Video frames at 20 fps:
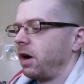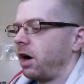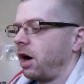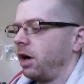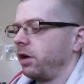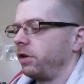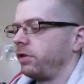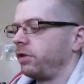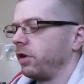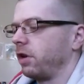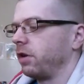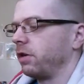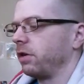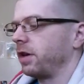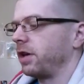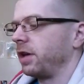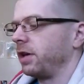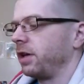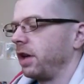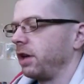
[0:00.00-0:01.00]
on
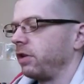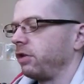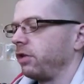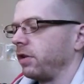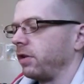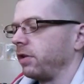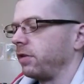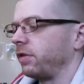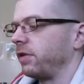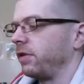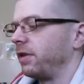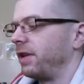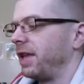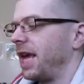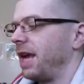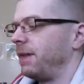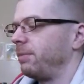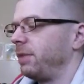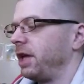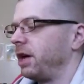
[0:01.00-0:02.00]
certain conditions,
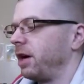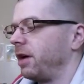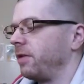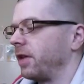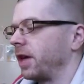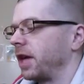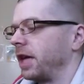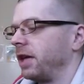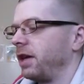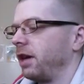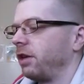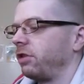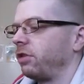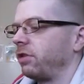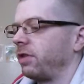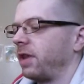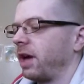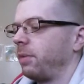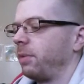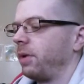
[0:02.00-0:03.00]
namely on the
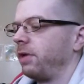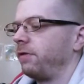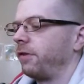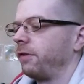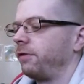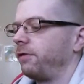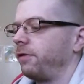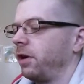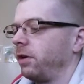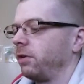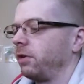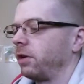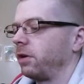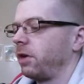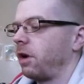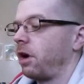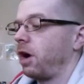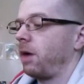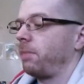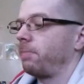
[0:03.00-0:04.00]
condition that we fulfill the
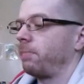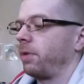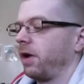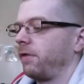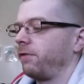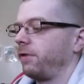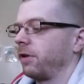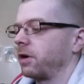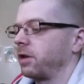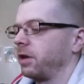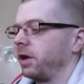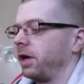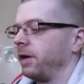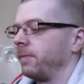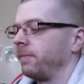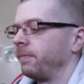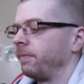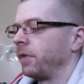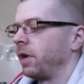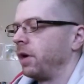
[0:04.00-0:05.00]
law
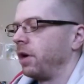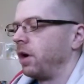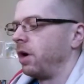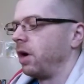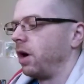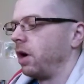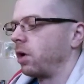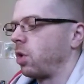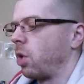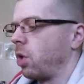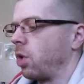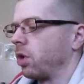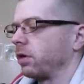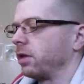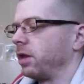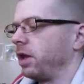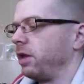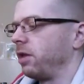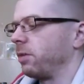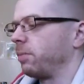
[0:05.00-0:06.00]
perfectly.
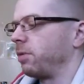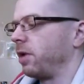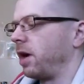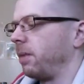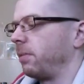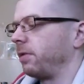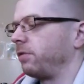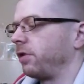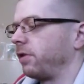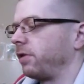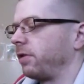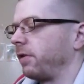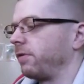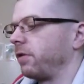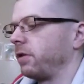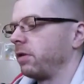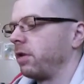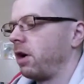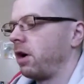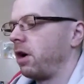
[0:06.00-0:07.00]
Accordingly, the promises
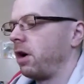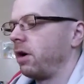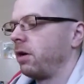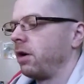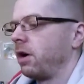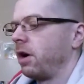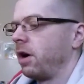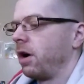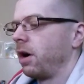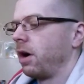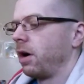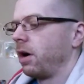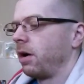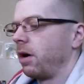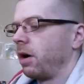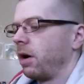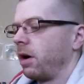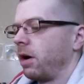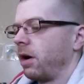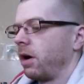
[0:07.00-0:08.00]
of the law
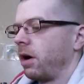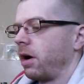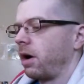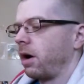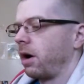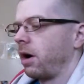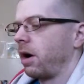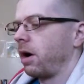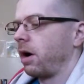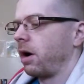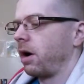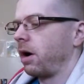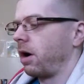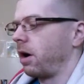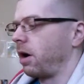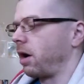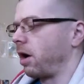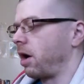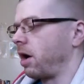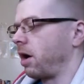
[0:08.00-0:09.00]

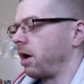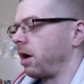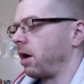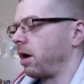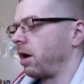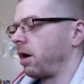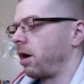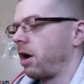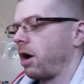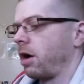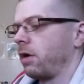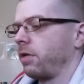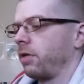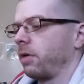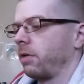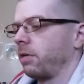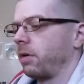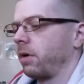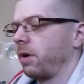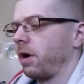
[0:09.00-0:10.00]
are,
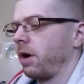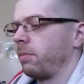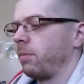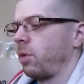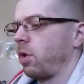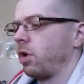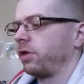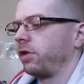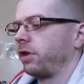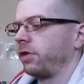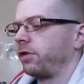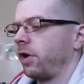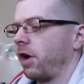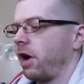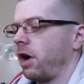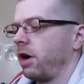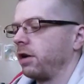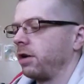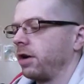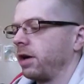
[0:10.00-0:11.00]
are, are more
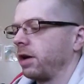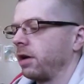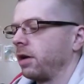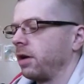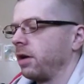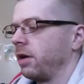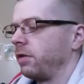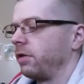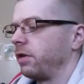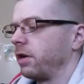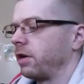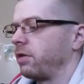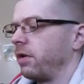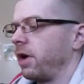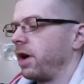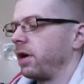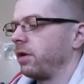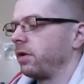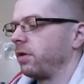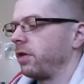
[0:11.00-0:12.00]
disheartening the
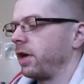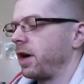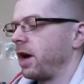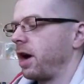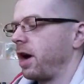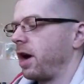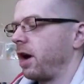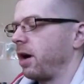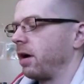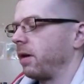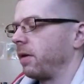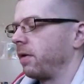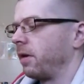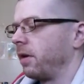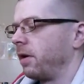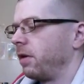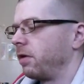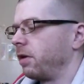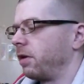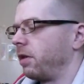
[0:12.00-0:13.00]
greater they are.
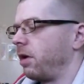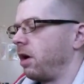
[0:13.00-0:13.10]
The